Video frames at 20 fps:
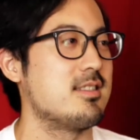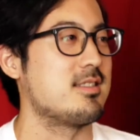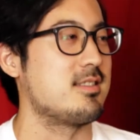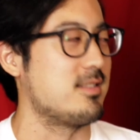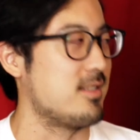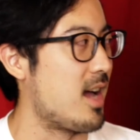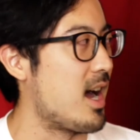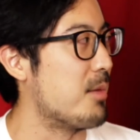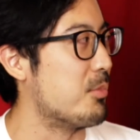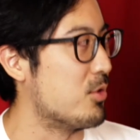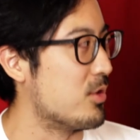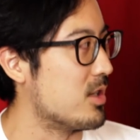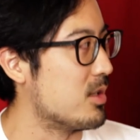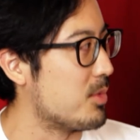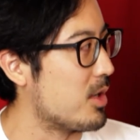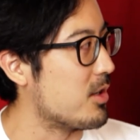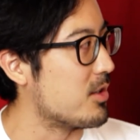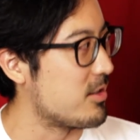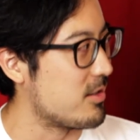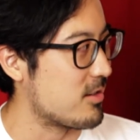is a snobbery
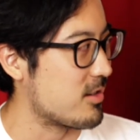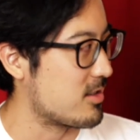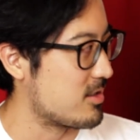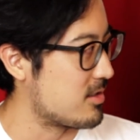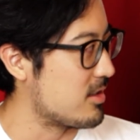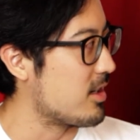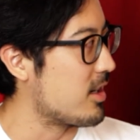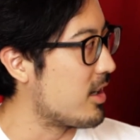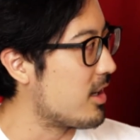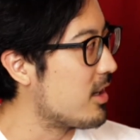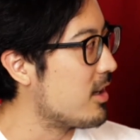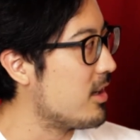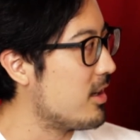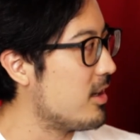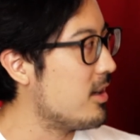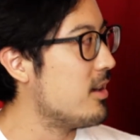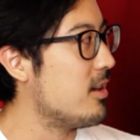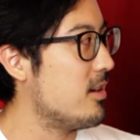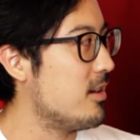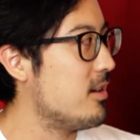about New York City. Oh
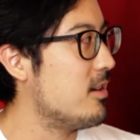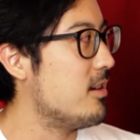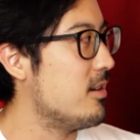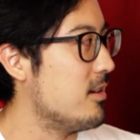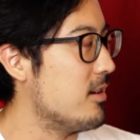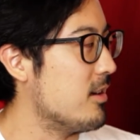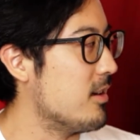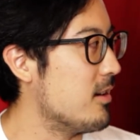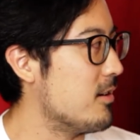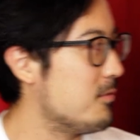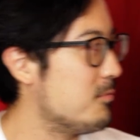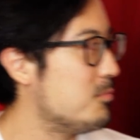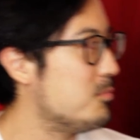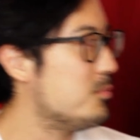yeah. Yeah.